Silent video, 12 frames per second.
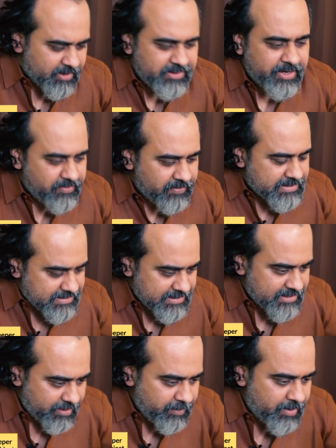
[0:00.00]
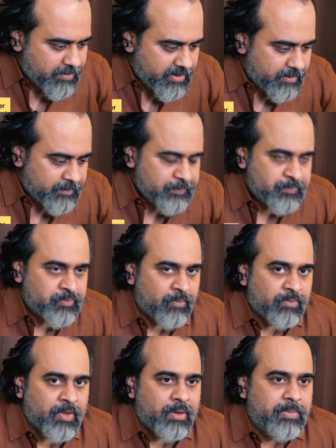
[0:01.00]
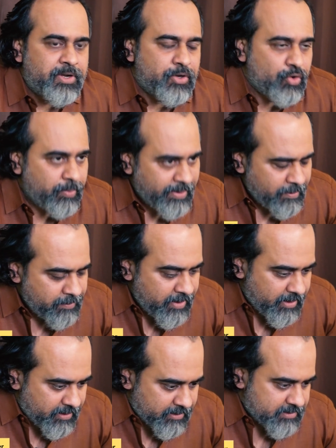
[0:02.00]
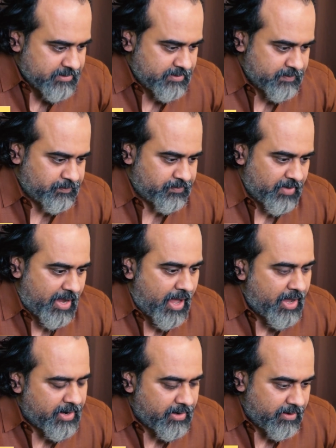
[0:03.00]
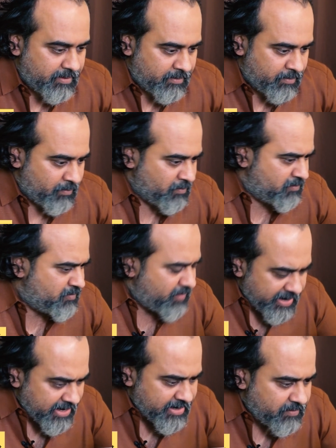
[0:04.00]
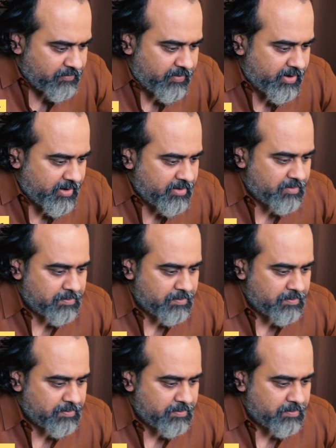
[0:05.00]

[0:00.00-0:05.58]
The differences are minimal. But human beings are very different